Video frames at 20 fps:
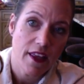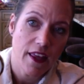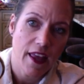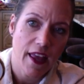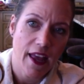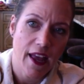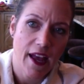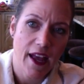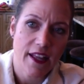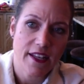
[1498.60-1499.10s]

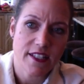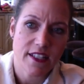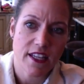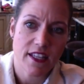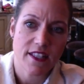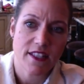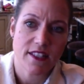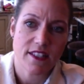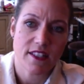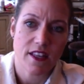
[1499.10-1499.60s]
and
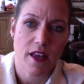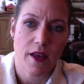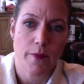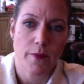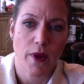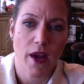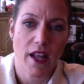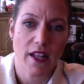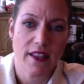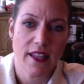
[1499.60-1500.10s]
it's
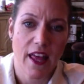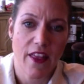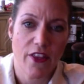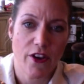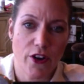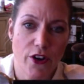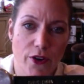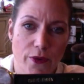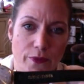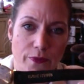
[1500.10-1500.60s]
got a
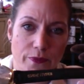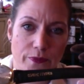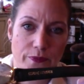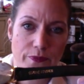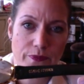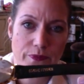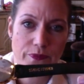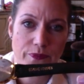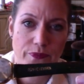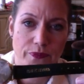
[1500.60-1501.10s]
leather
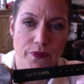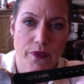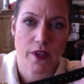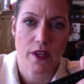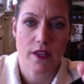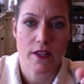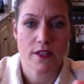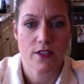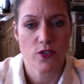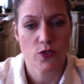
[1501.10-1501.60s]

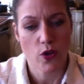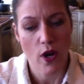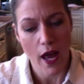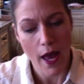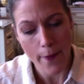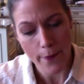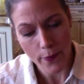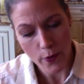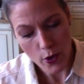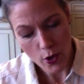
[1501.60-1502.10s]

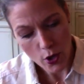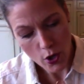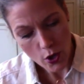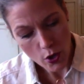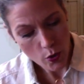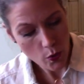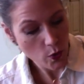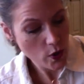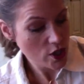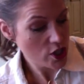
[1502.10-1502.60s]
strap,
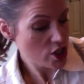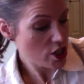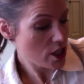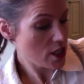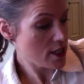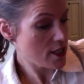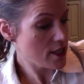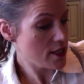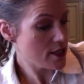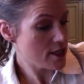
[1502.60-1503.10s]
which
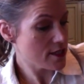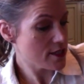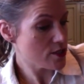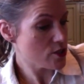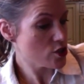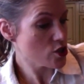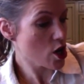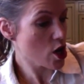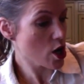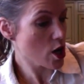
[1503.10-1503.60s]

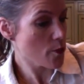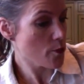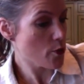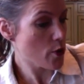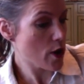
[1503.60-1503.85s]
is dark